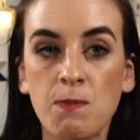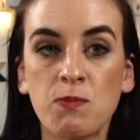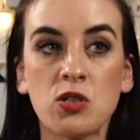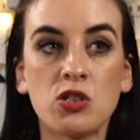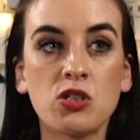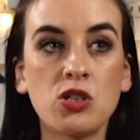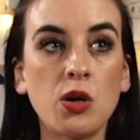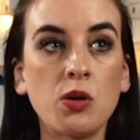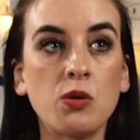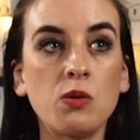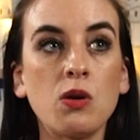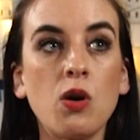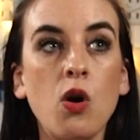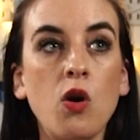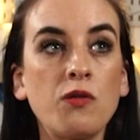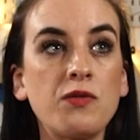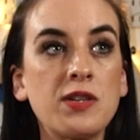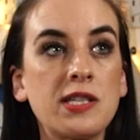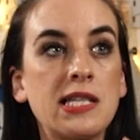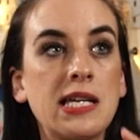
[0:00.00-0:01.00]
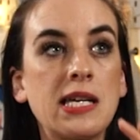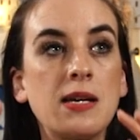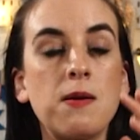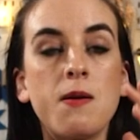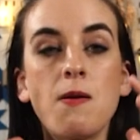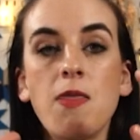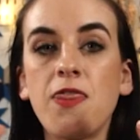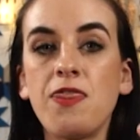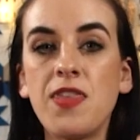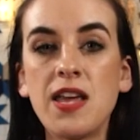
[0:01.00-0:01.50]
So obviously
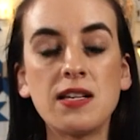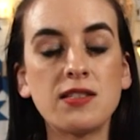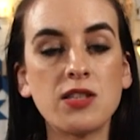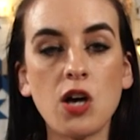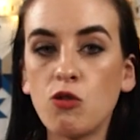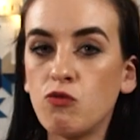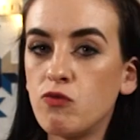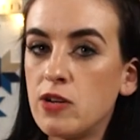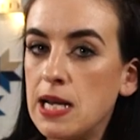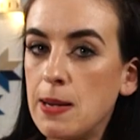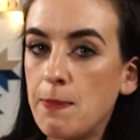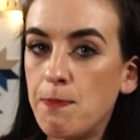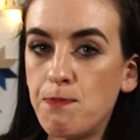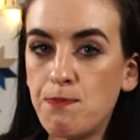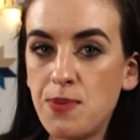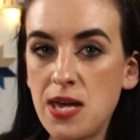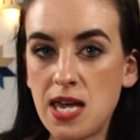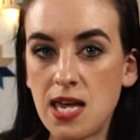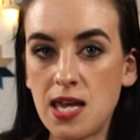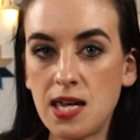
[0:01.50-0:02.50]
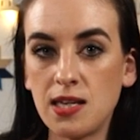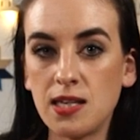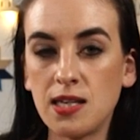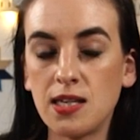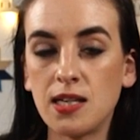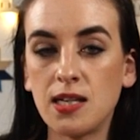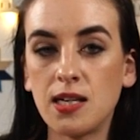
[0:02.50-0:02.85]
things that are really big